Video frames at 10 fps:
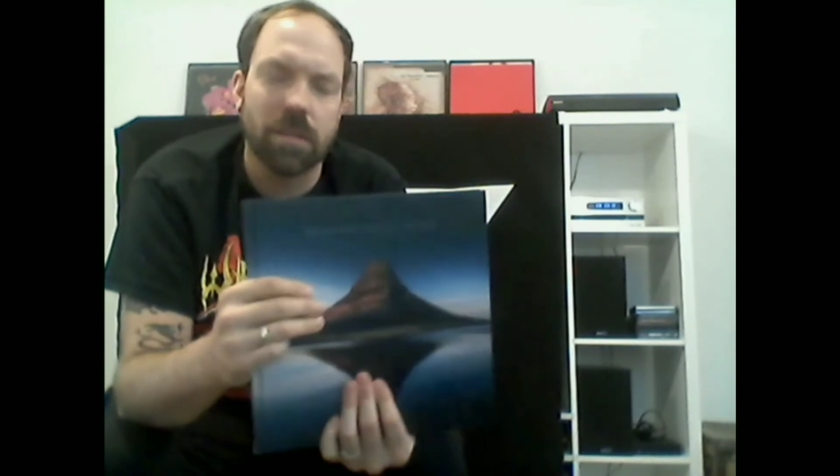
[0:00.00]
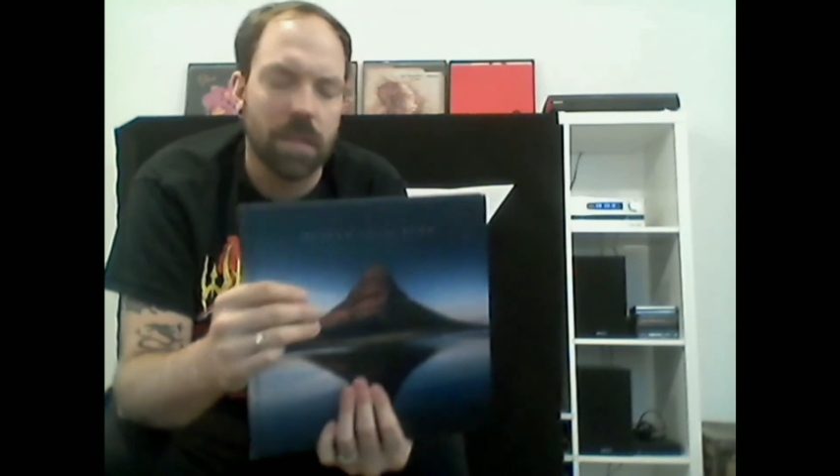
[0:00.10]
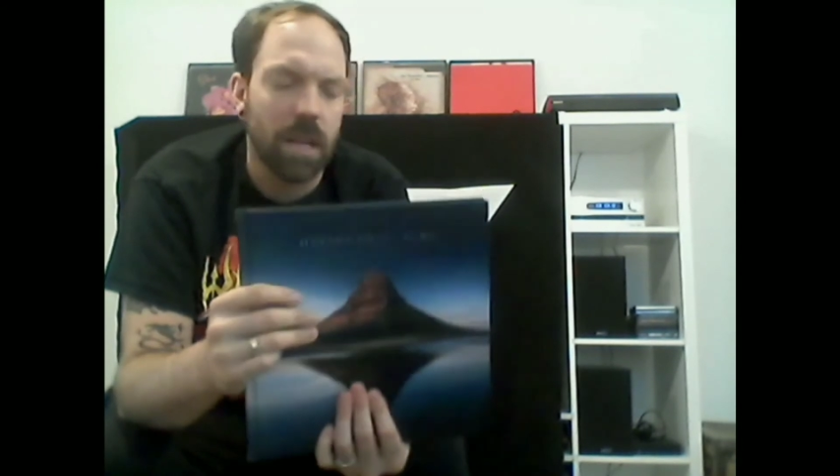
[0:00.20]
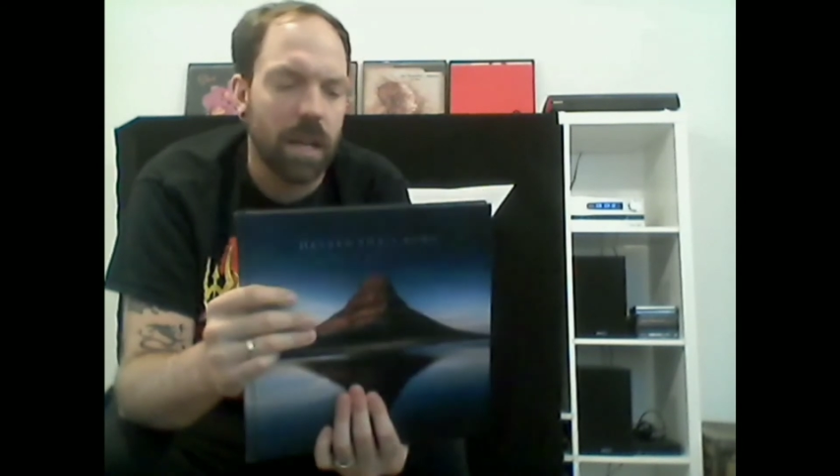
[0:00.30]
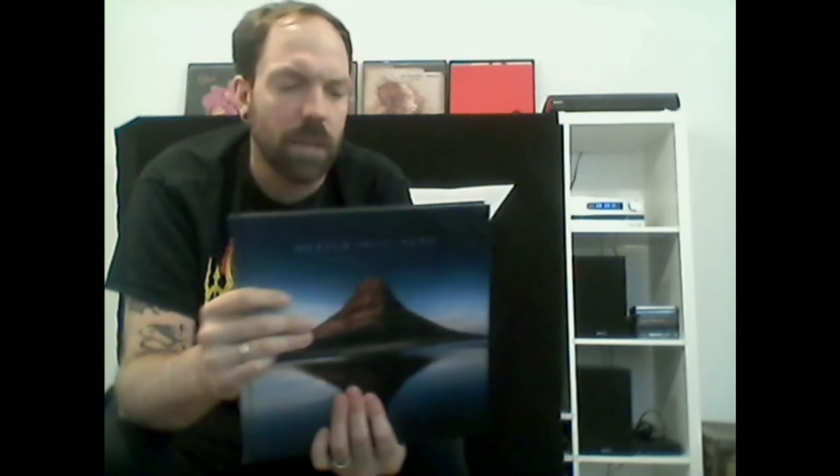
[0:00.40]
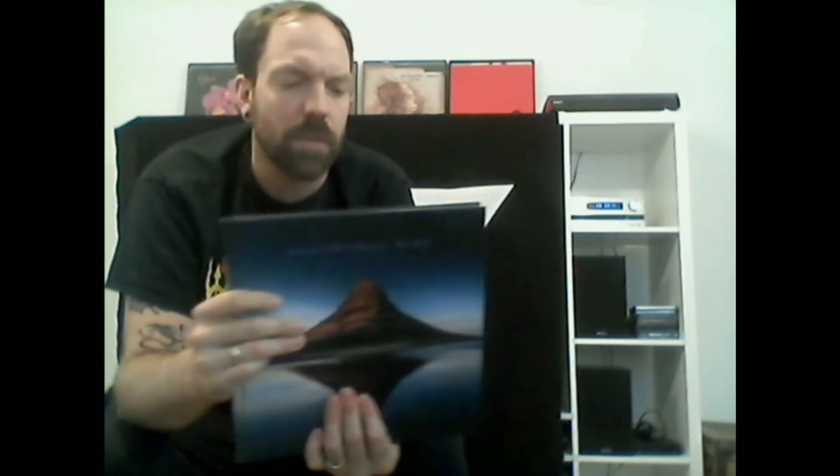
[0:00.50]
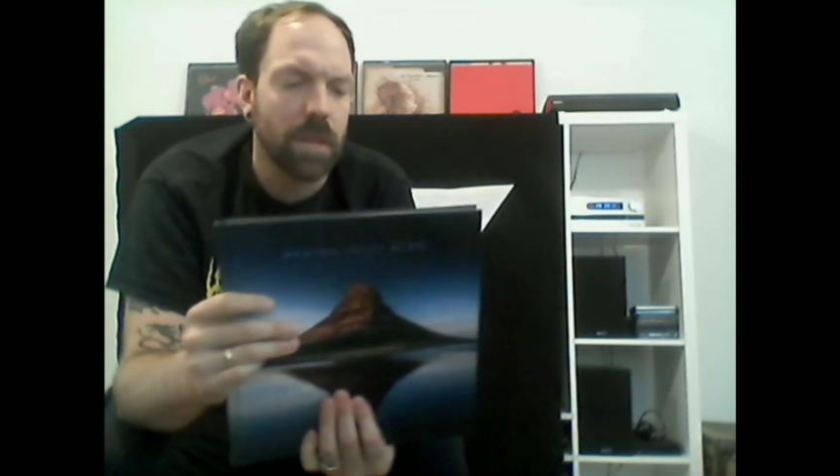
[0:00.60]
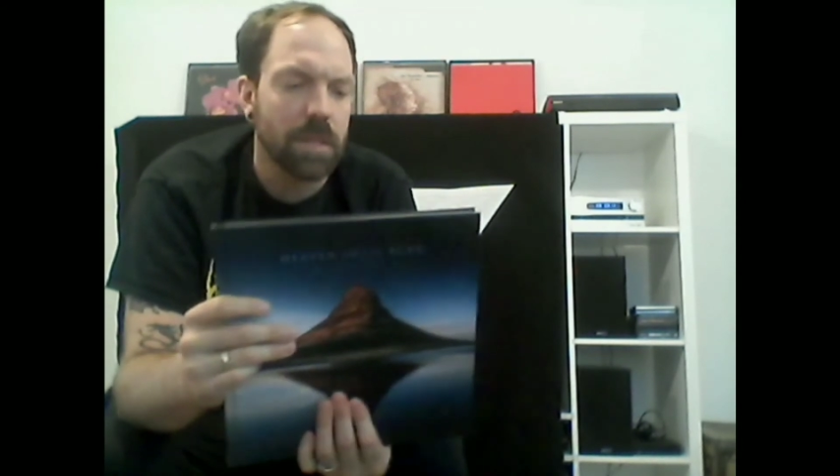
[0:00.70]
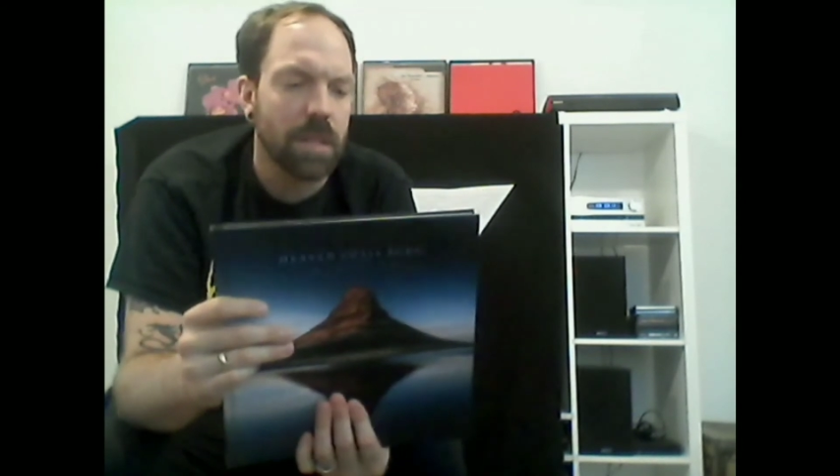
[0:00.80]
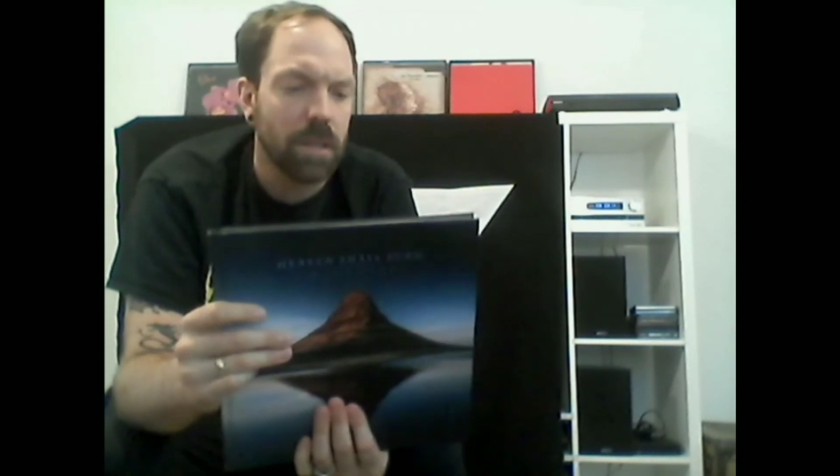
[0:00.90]
And I like
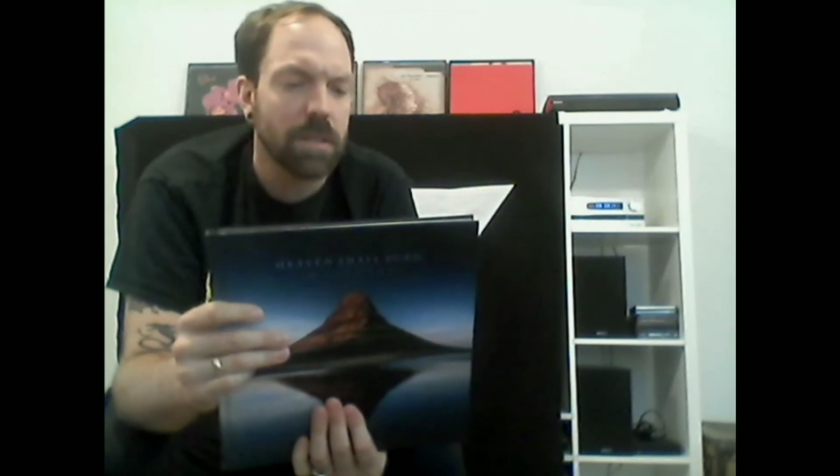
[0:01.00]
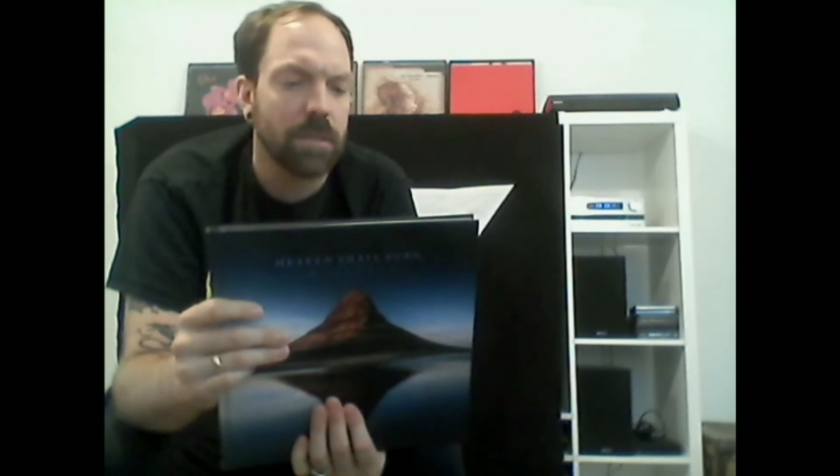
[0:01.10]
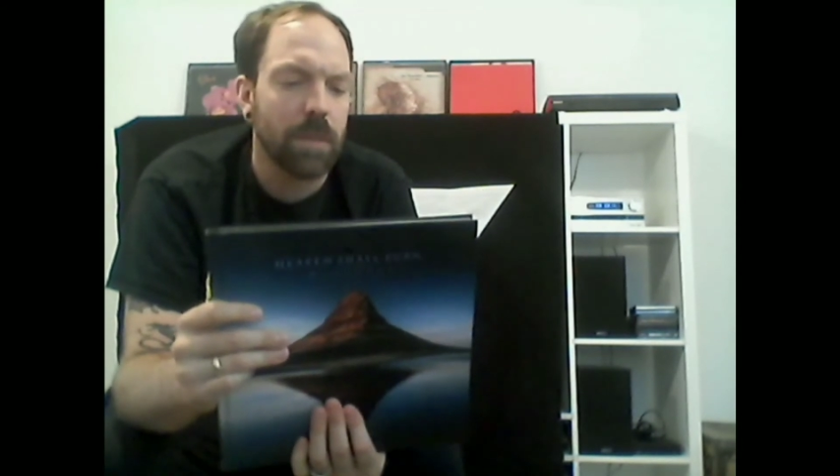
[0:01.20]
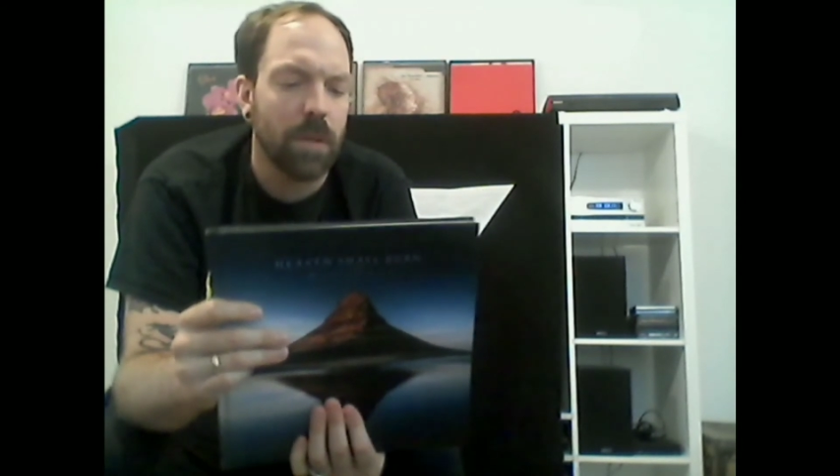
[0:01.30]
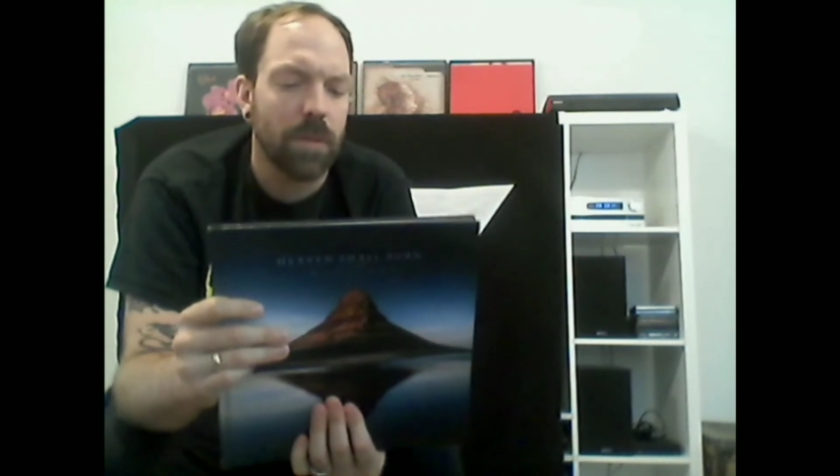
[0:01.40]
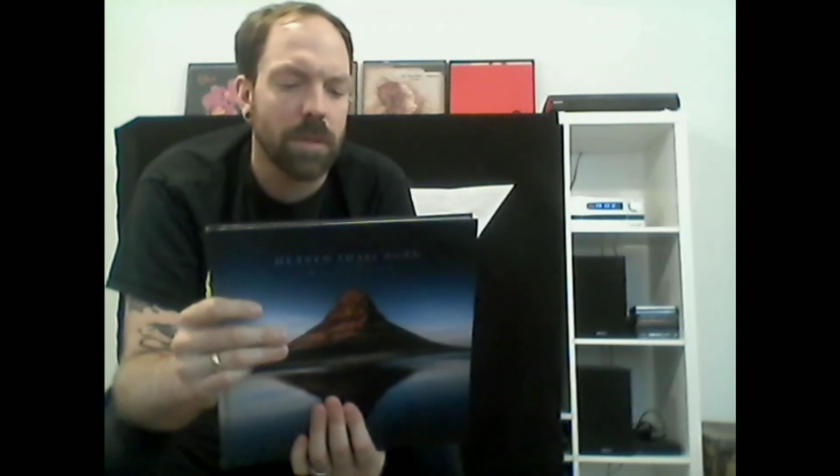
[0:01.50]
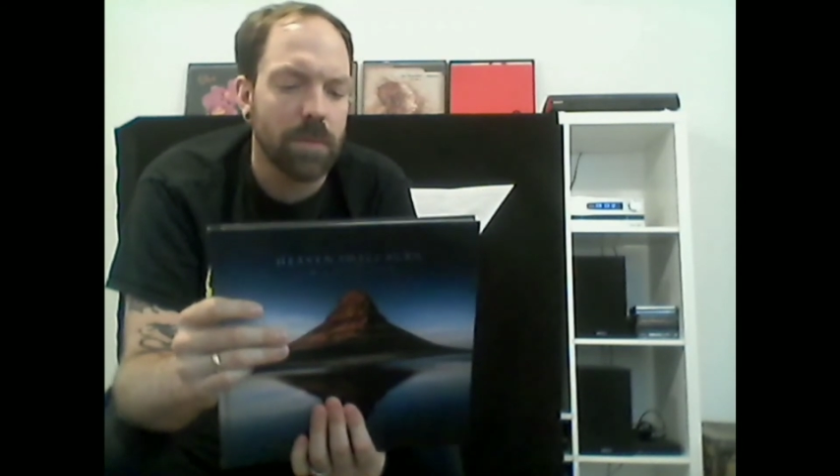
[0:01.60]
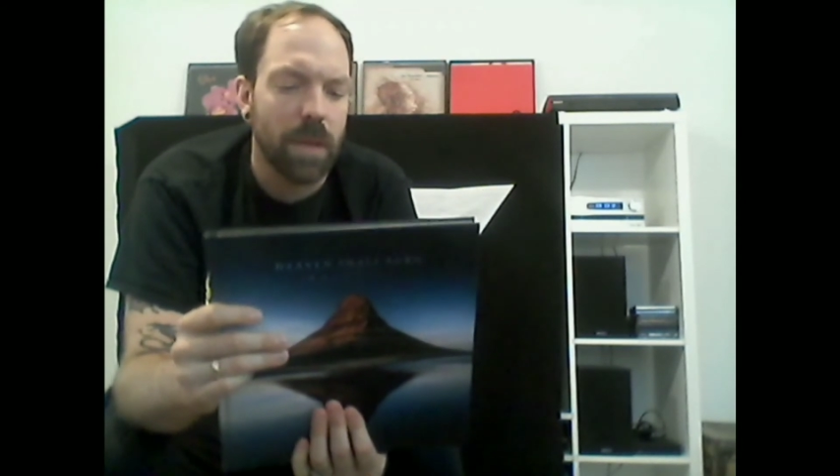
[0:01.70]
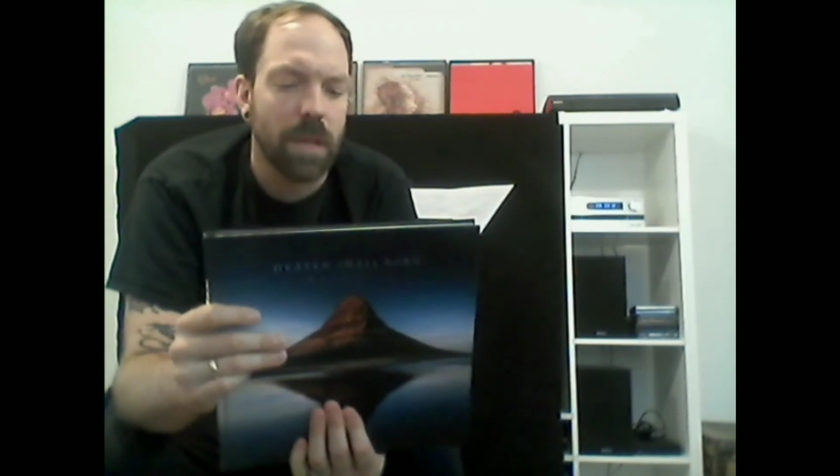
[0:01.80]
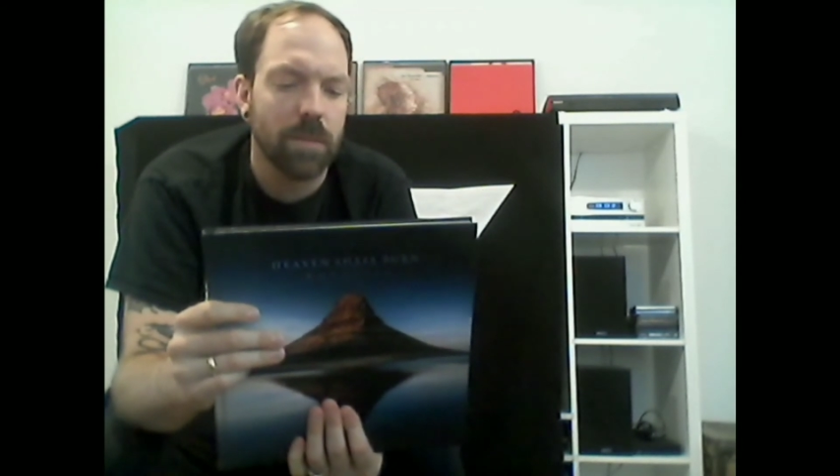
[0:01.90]
that a lot about the
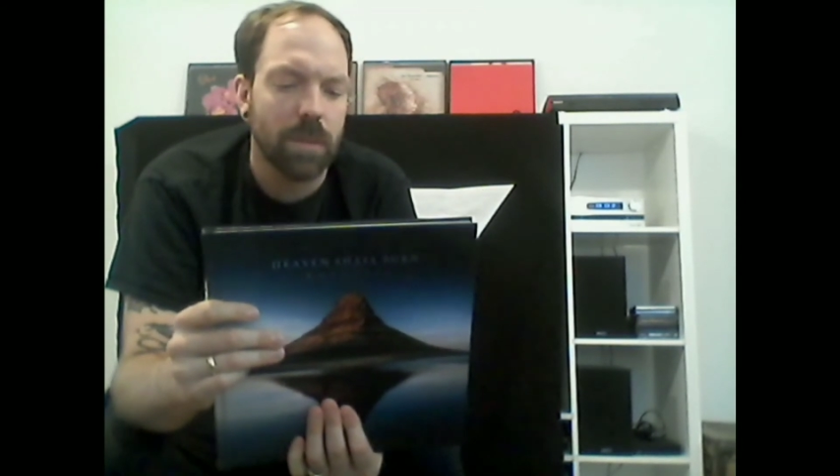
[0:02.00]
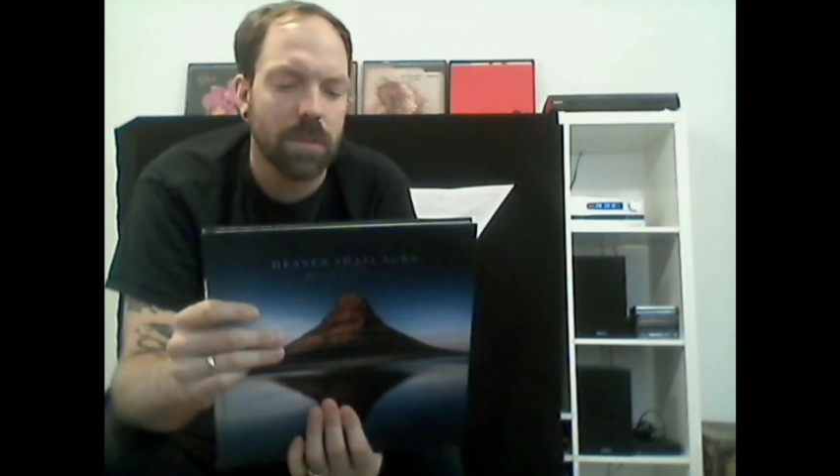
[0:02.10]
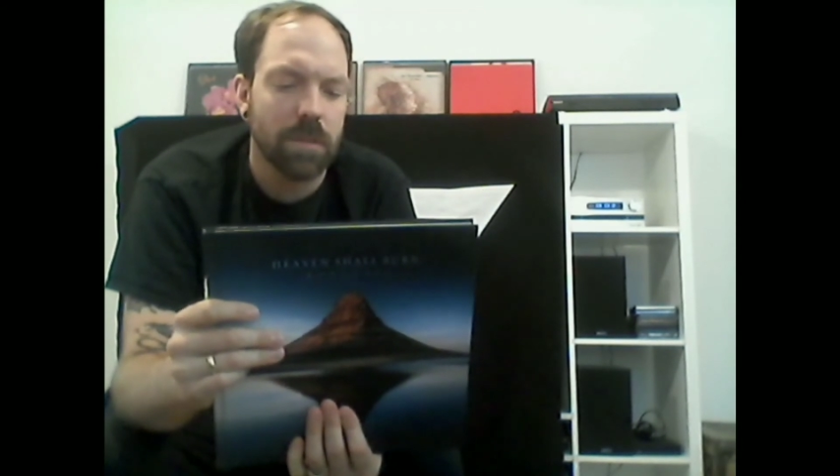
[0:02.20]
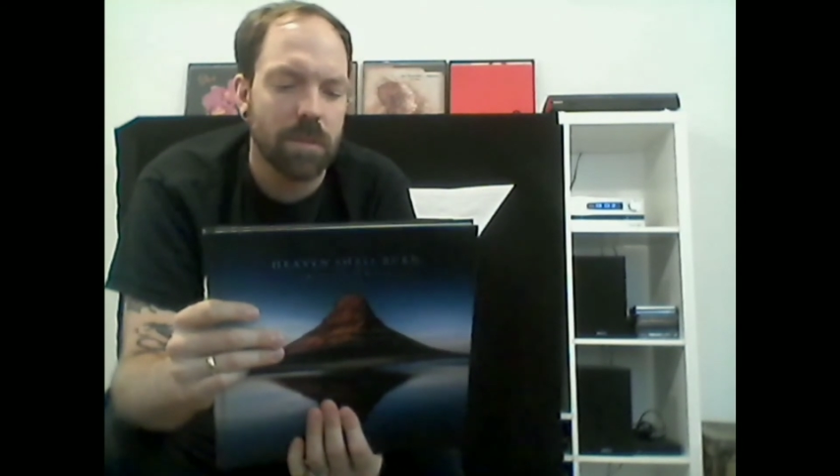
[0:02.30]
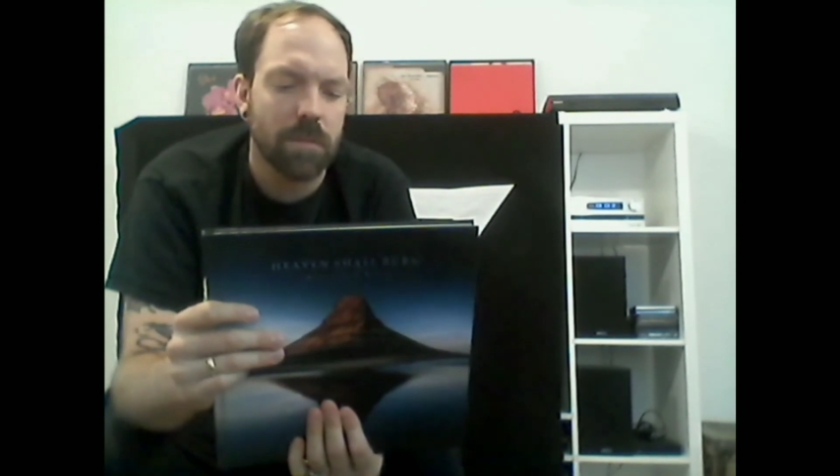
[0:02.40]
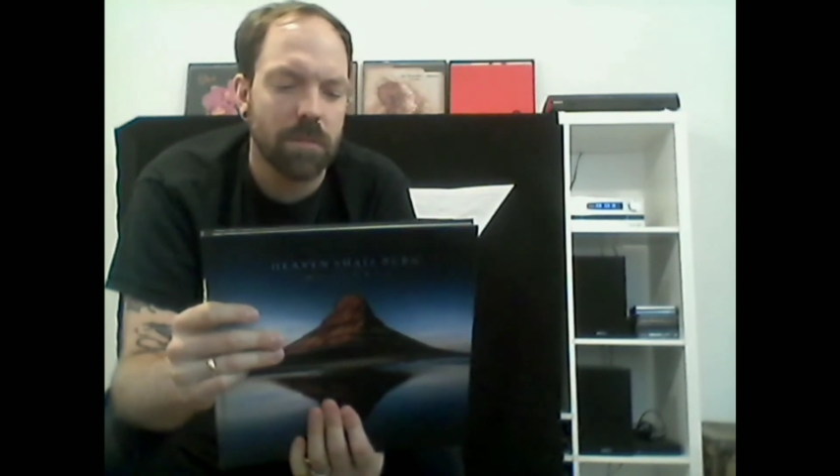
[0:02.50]
band because